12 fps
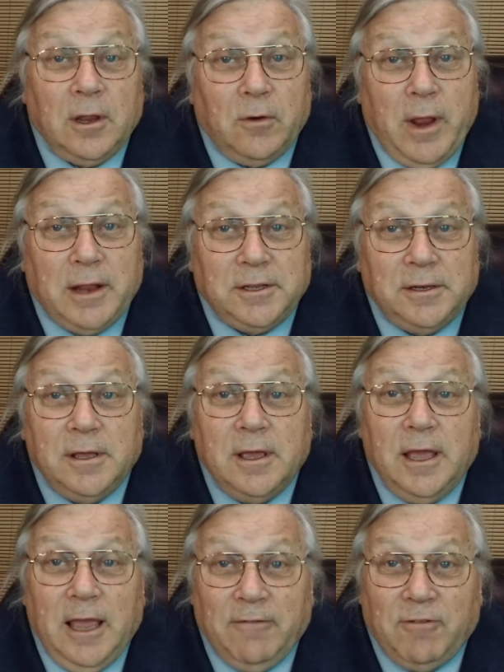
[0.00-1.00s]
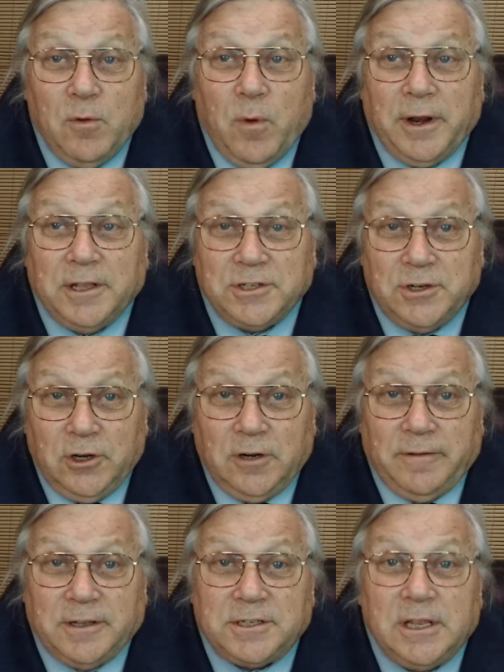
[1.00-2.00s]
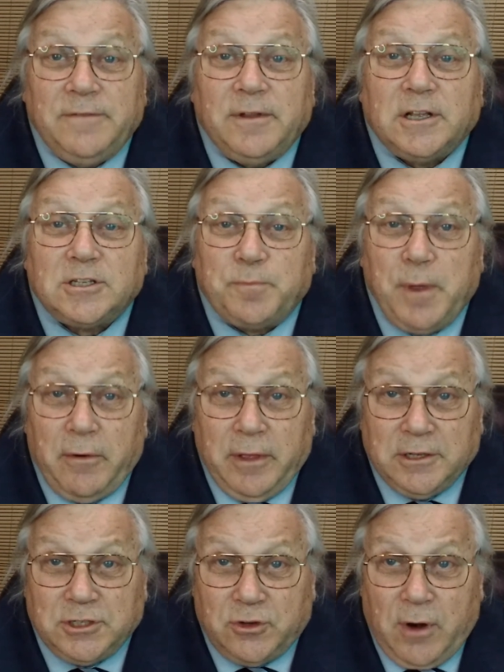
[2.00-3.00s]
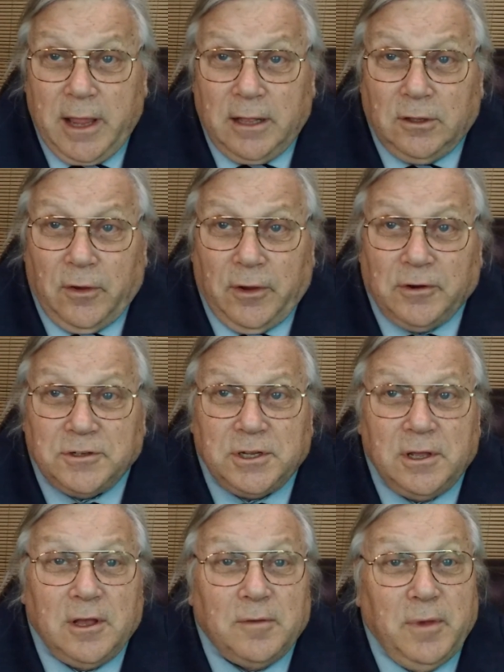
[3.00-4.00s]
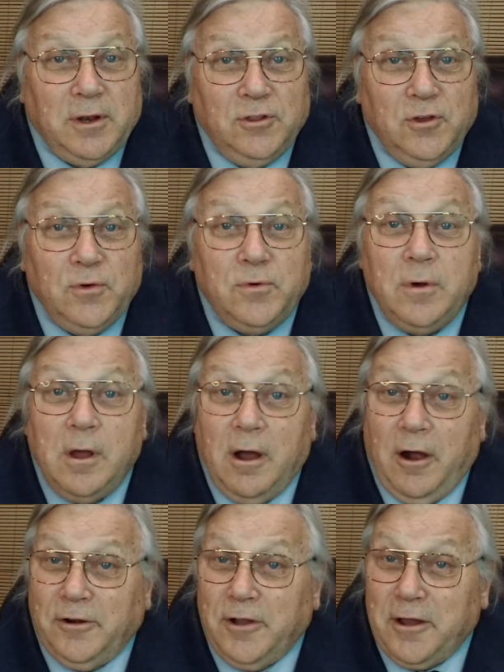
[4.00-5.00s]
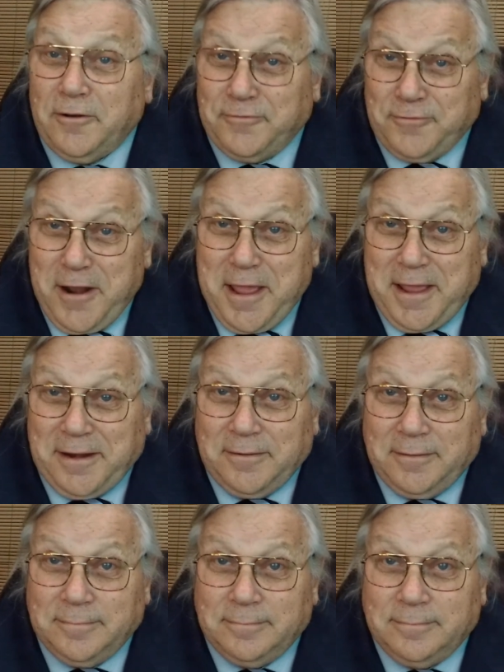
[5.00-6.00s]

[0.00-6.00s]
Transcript: Granted, everyone is nervous, even experienced trial lawyers, but you are not afraid.